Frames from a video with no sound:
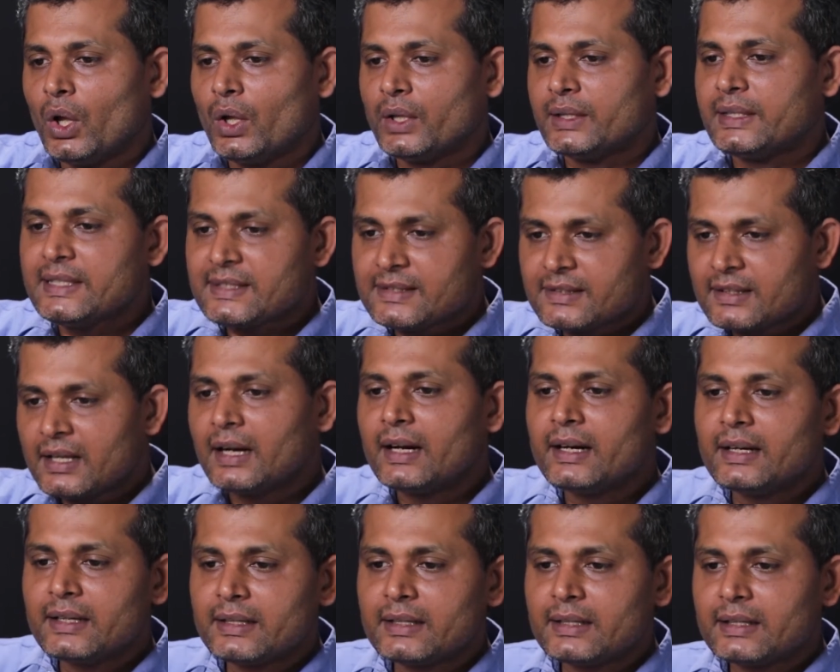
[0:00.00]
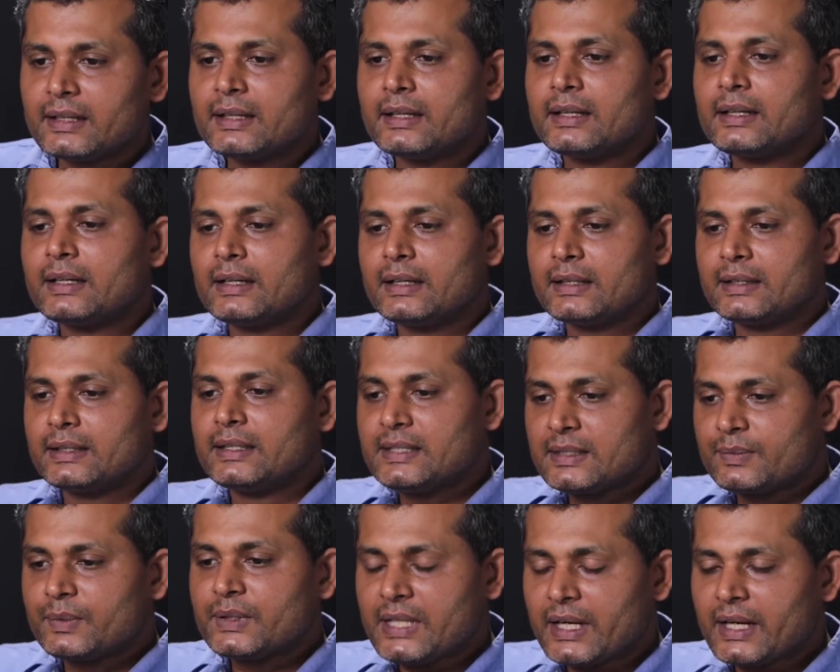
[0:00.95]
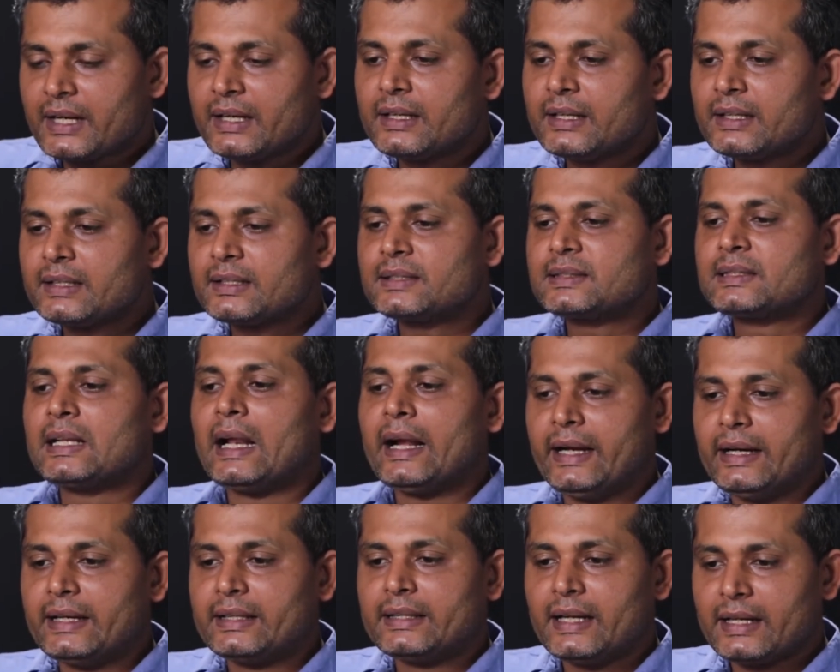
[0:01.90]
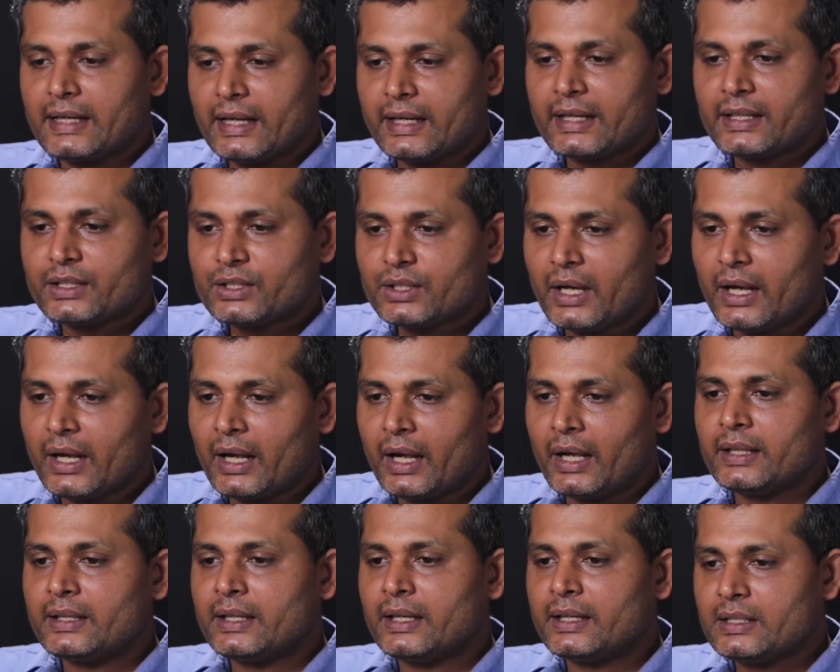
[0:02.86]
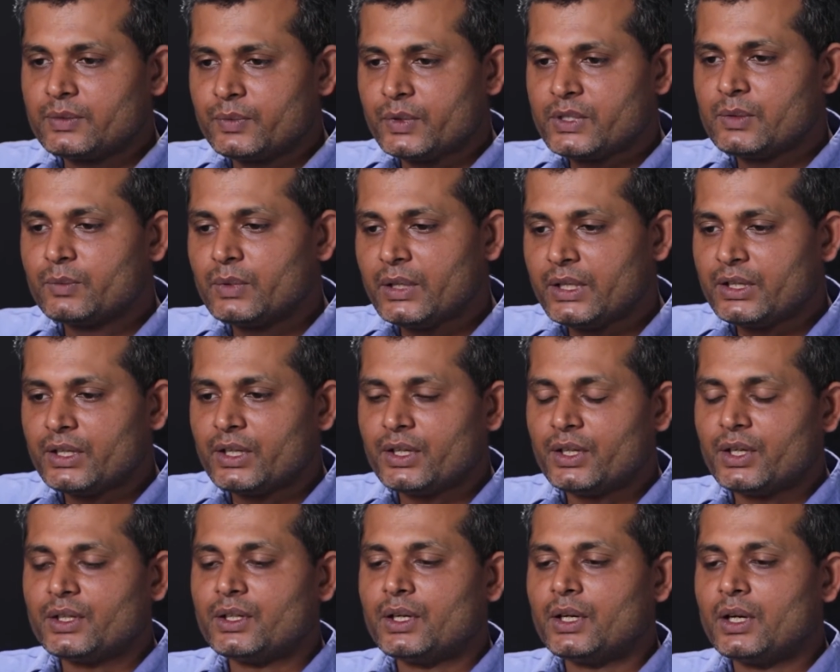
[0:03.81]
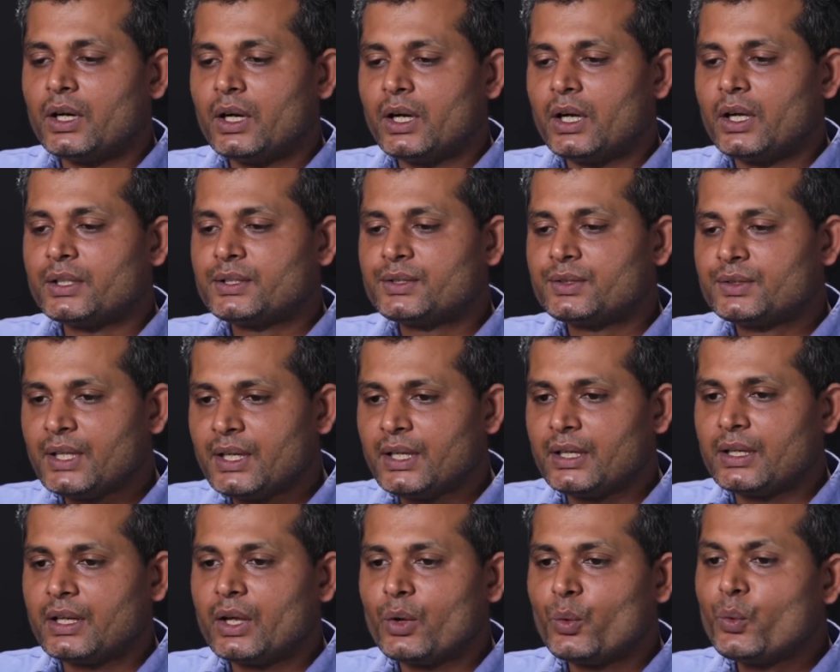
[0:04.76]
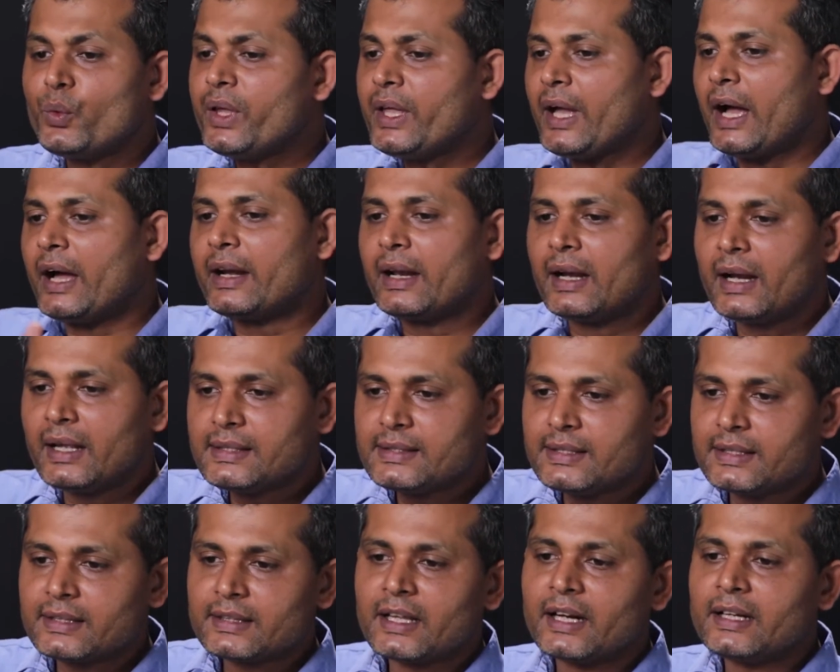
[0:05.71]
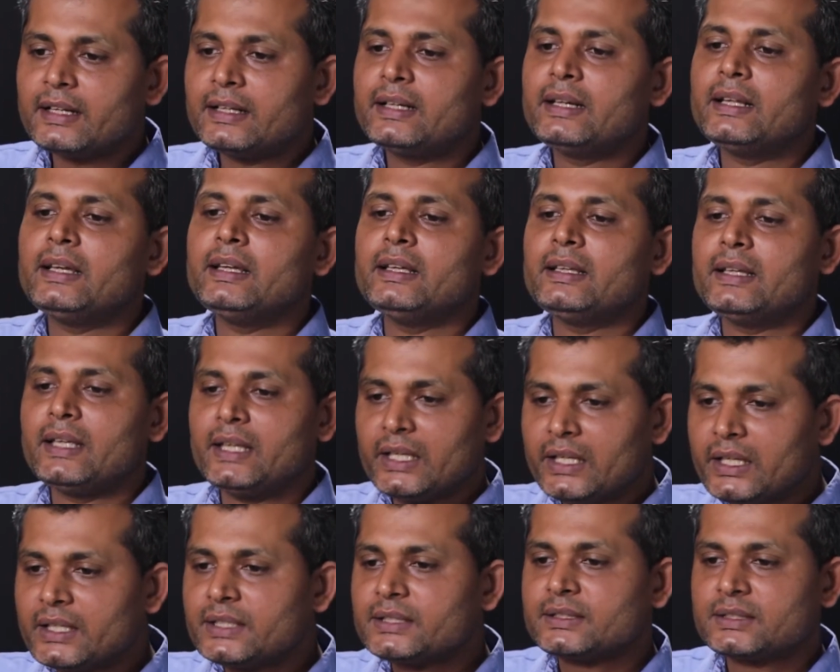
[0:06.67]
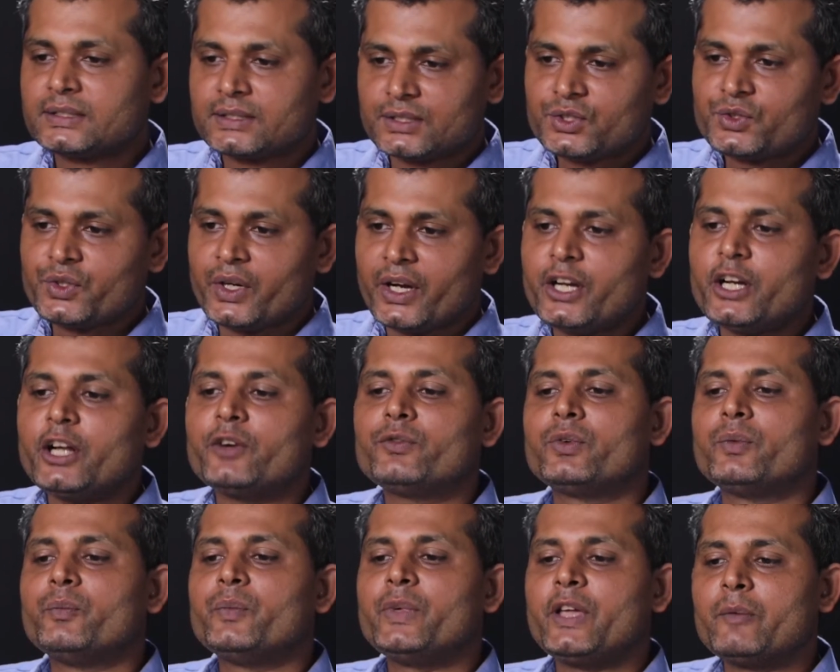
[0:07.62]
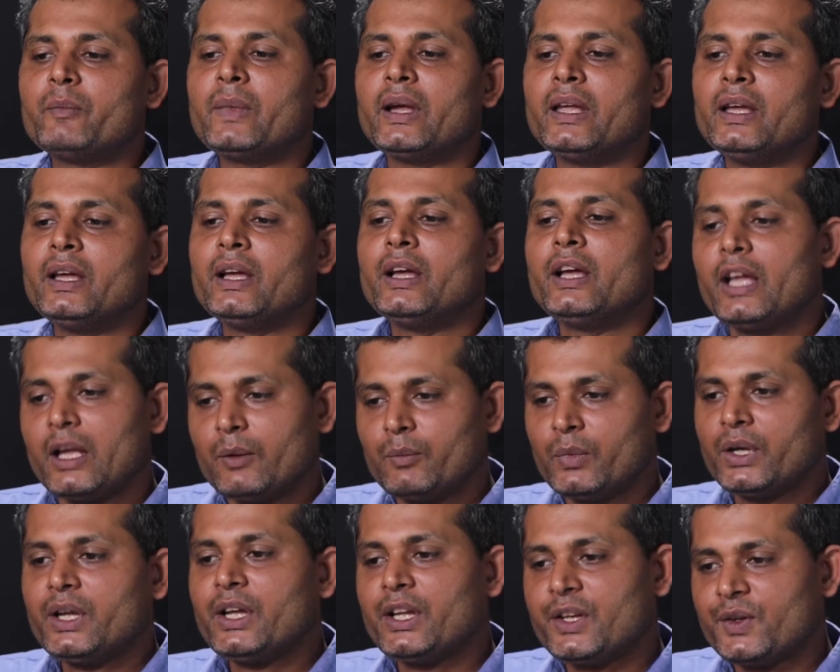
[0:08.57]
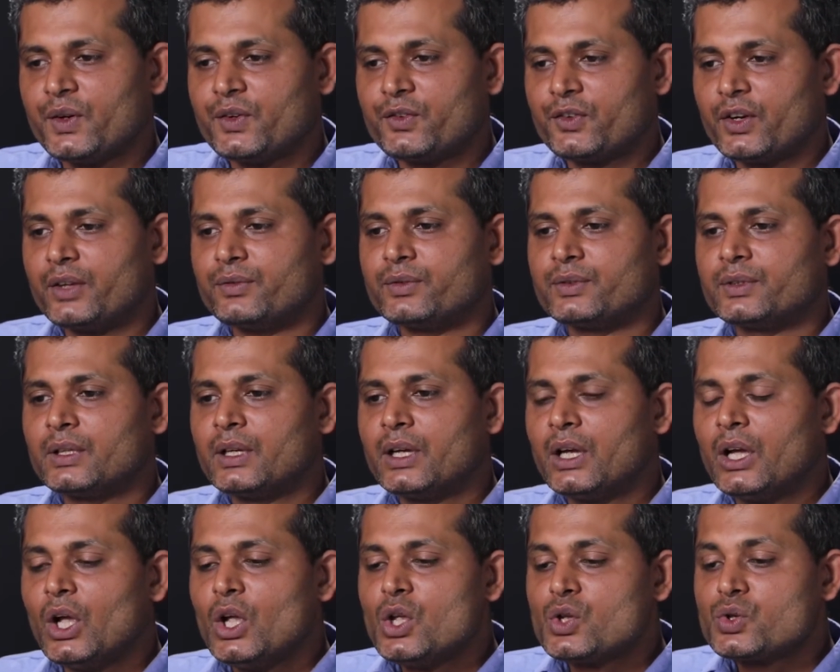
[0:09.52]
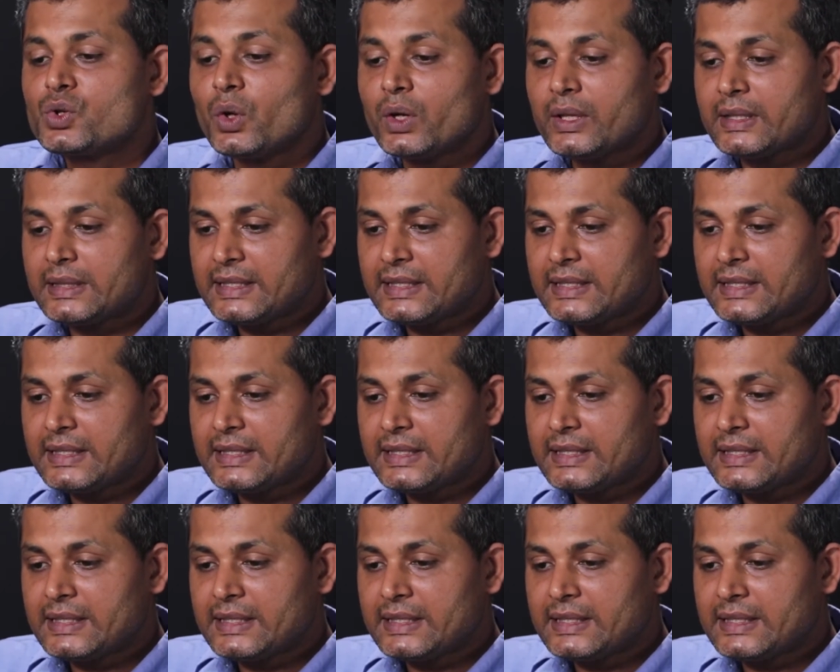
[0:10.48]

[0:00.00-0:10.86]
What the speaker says: This second slide that is visible in the scene, we analyze a 30 years trend of BMI among Indian tribes. So